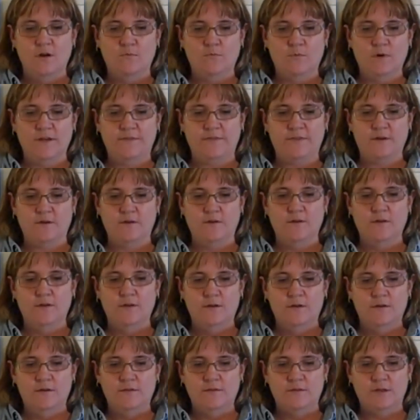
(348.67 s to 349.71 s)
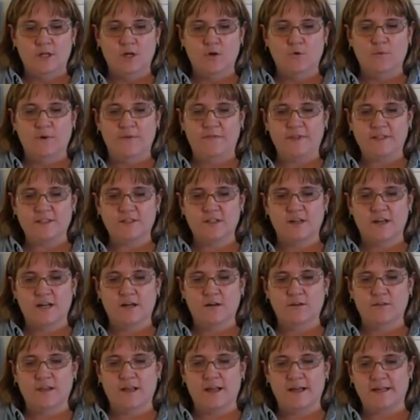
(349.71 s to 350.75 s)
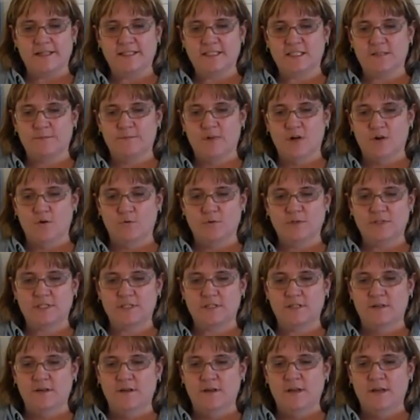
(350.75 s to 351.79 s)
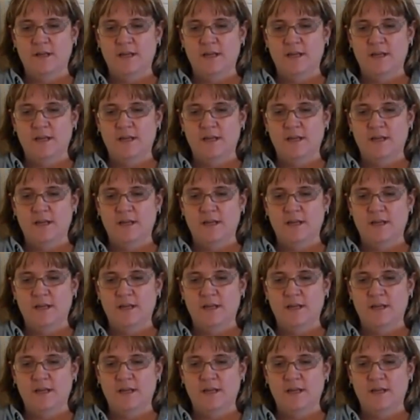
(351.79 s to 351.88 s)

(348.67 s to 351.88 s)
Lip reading: what the child likes the most.